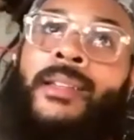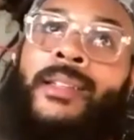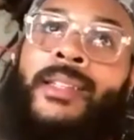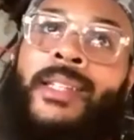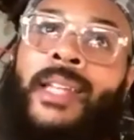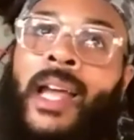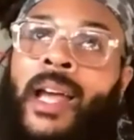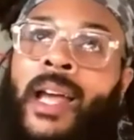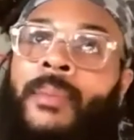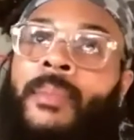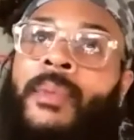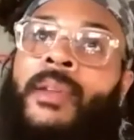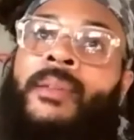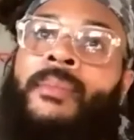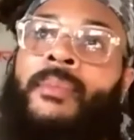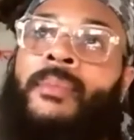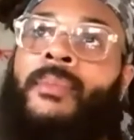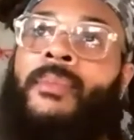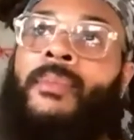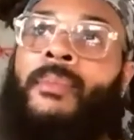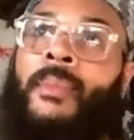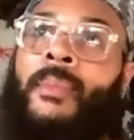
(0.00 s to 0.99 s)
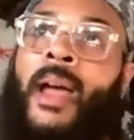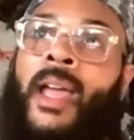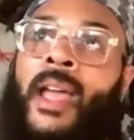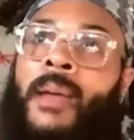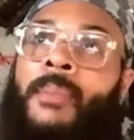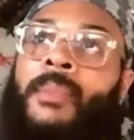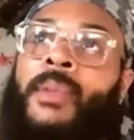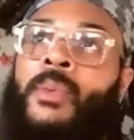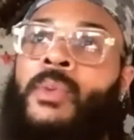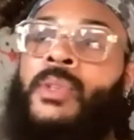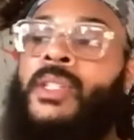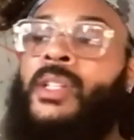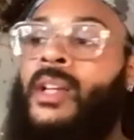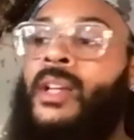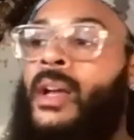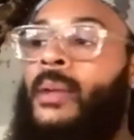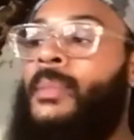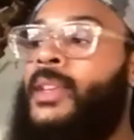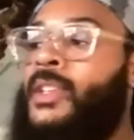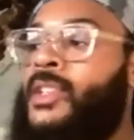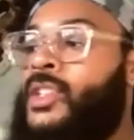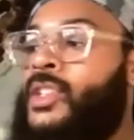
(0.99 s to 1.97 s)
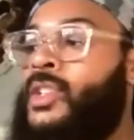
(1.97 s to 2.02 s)
time in Miami was
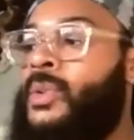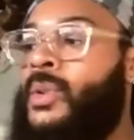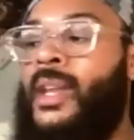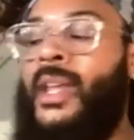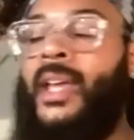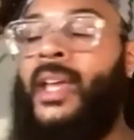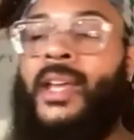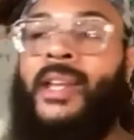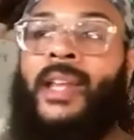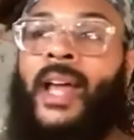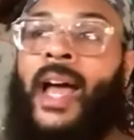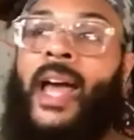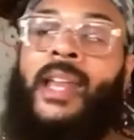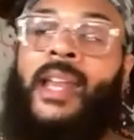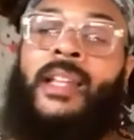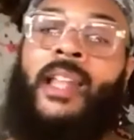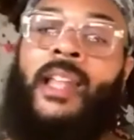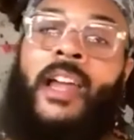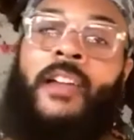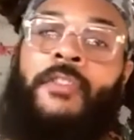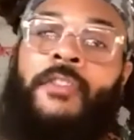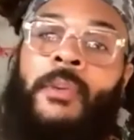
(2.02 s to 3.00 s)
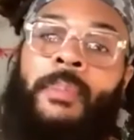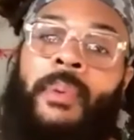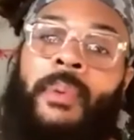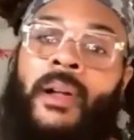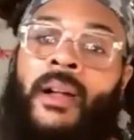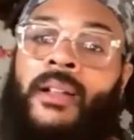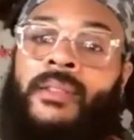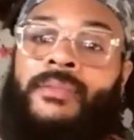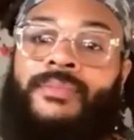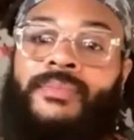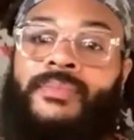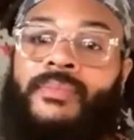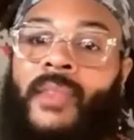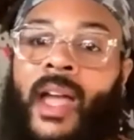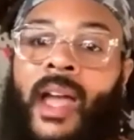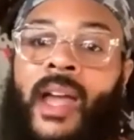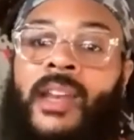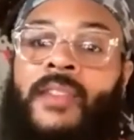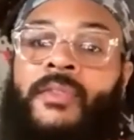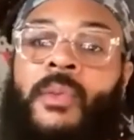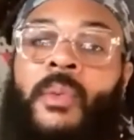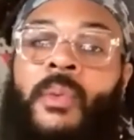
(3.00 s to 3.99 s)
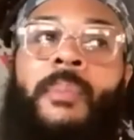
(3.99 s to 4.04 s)
coming to an end, I didn't like football. I didn't
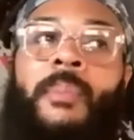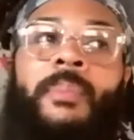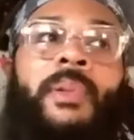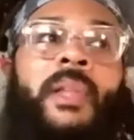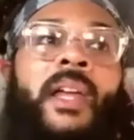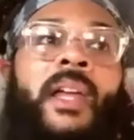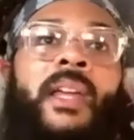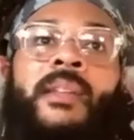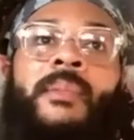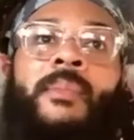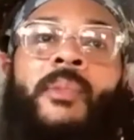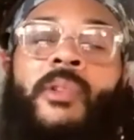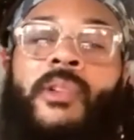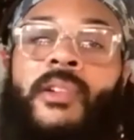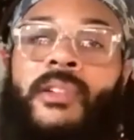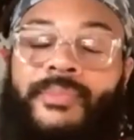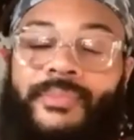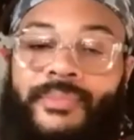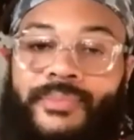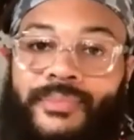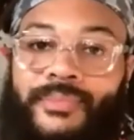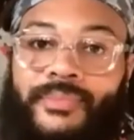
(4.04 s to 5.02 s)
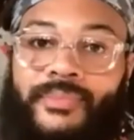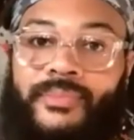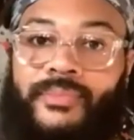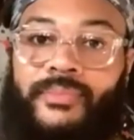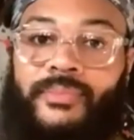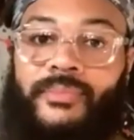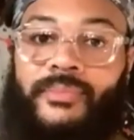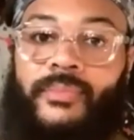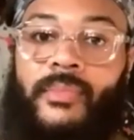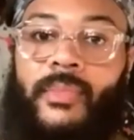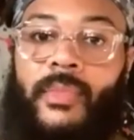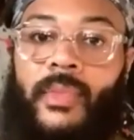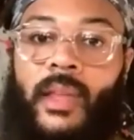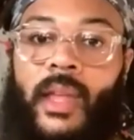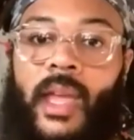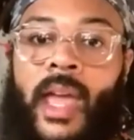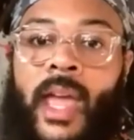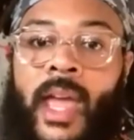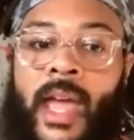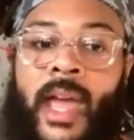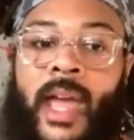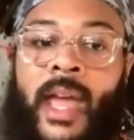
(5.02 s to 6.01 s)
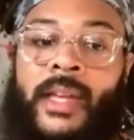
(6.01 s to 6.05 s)
even want to play anymore.
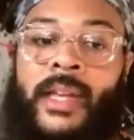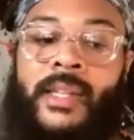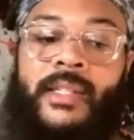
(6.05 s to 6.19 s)
And